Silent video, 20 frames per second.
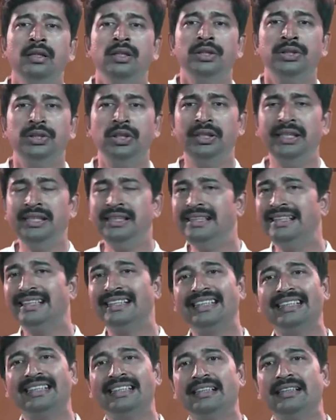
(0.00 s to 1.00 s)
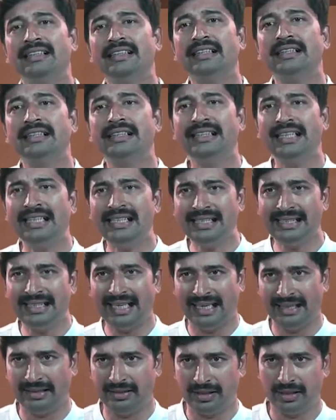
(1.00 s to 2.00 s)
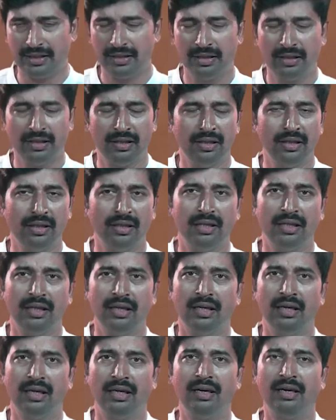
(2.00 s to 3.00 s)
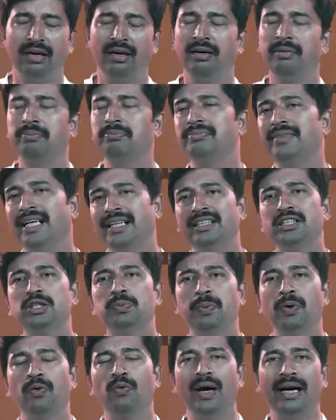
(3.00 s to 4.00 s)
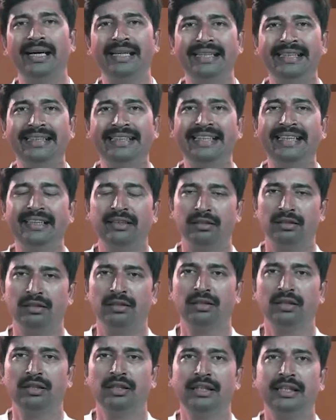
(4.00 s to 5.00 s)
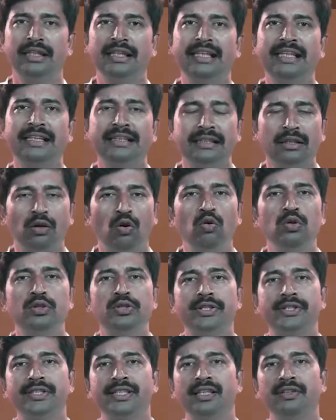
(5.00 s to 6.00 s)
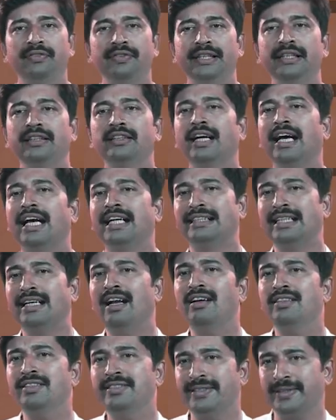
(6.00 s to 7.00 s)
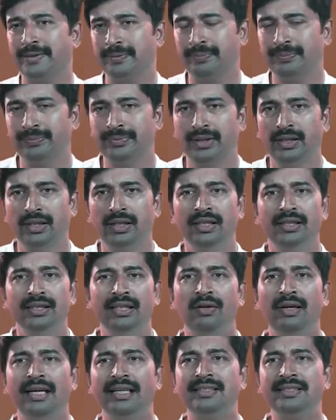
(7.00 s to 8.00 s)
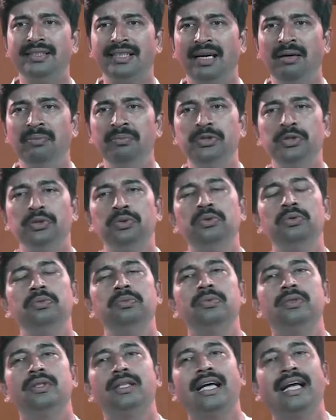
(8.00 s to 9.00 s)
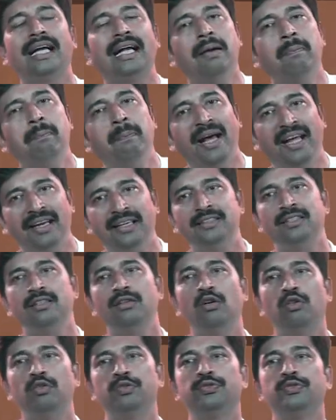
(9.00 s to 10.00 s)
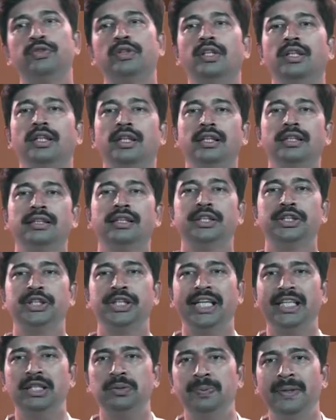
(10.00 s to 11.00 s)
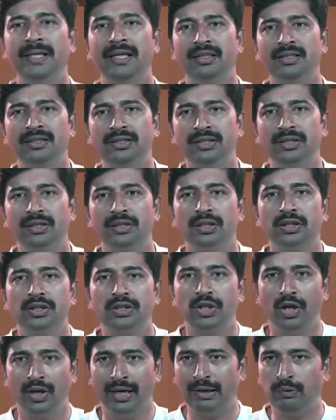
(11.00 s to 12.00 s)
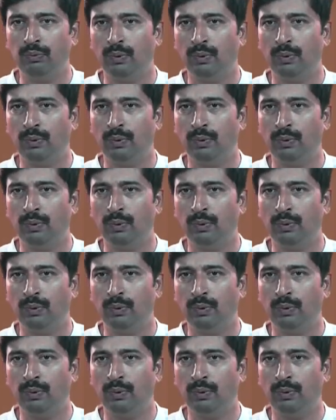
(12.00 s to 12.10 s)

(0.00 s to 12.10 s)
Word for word: So this sestet uh, that is provided here is also serving as an answer. Now let us come to a comparison of the Shakespeare's Sonnet